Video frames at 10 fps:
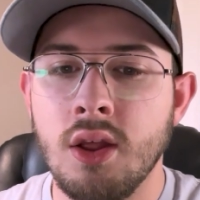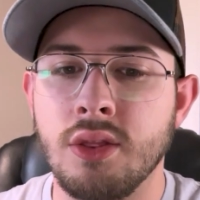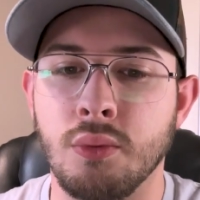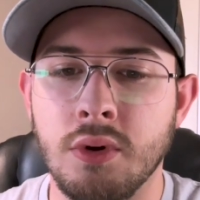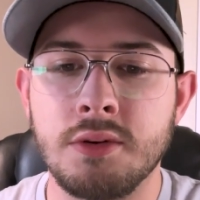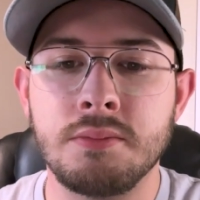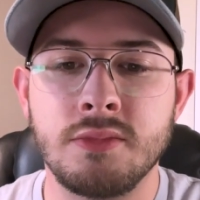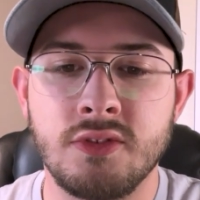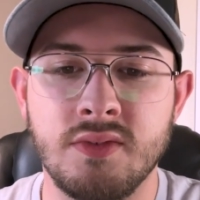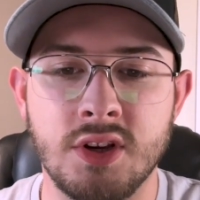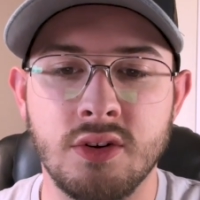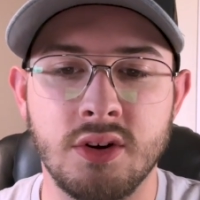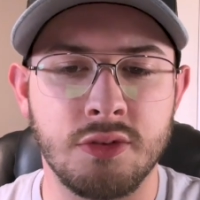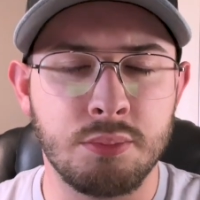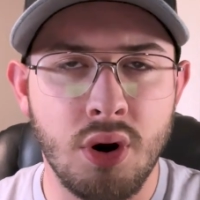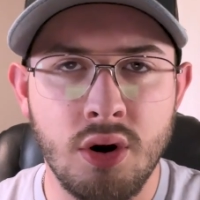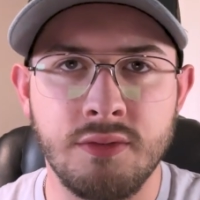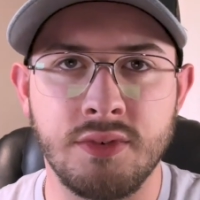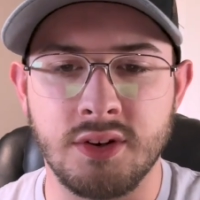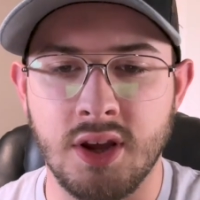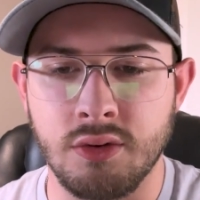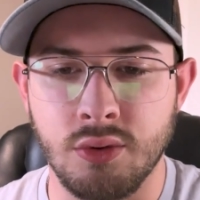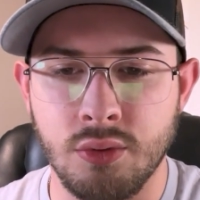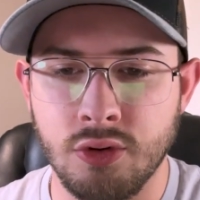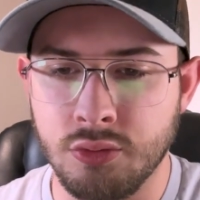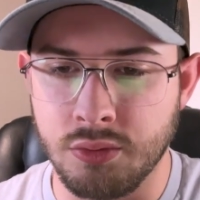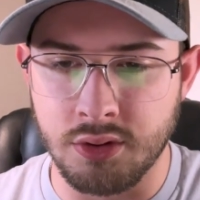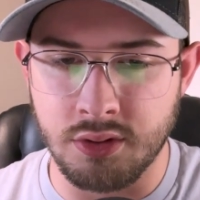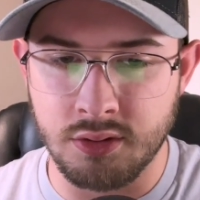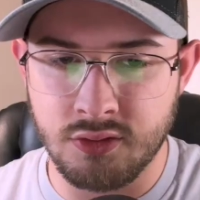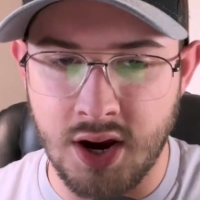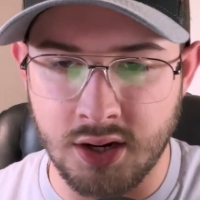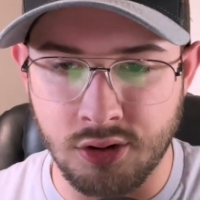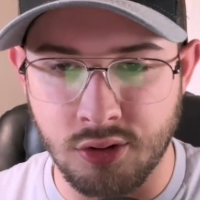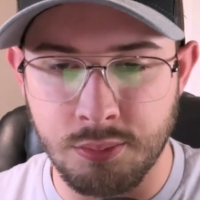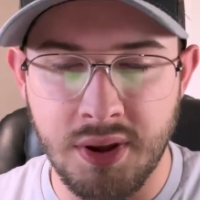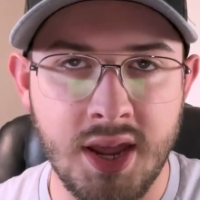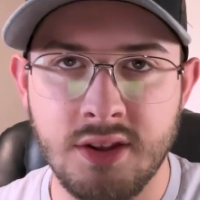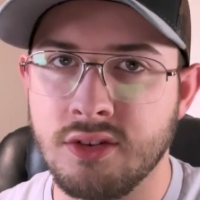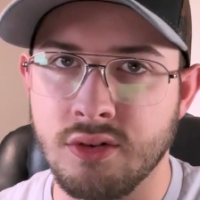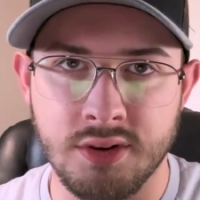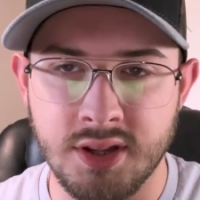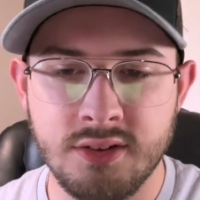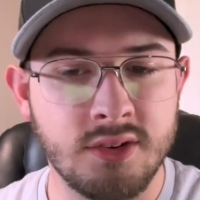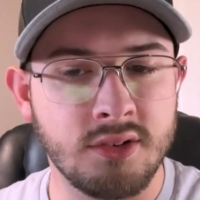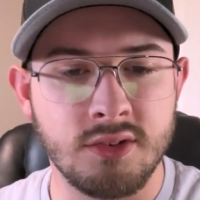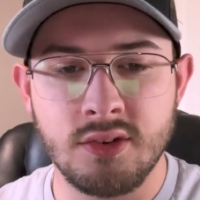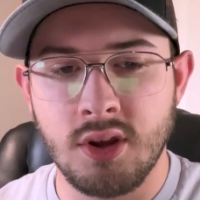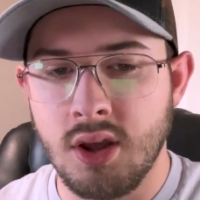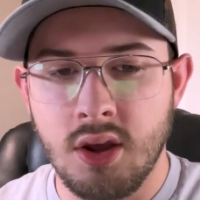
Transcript: The runs feature is perfect outdoors with tracking your pace, your distance,